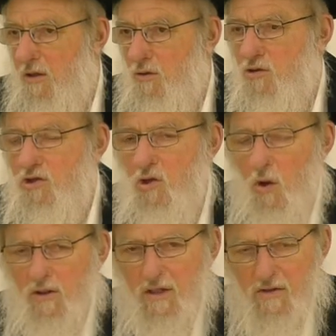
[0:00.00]
Kedusha is
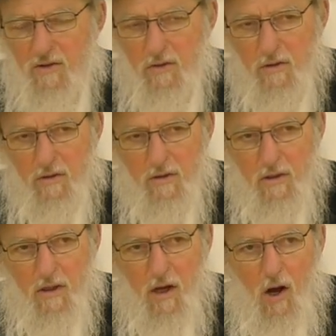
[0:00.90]
holiness.
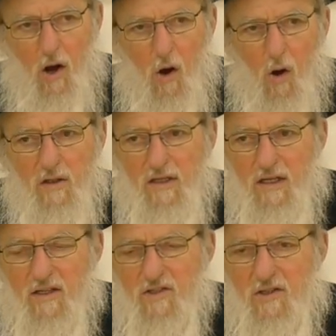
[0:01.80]

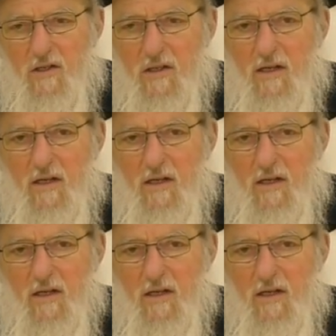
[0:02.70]
Holiness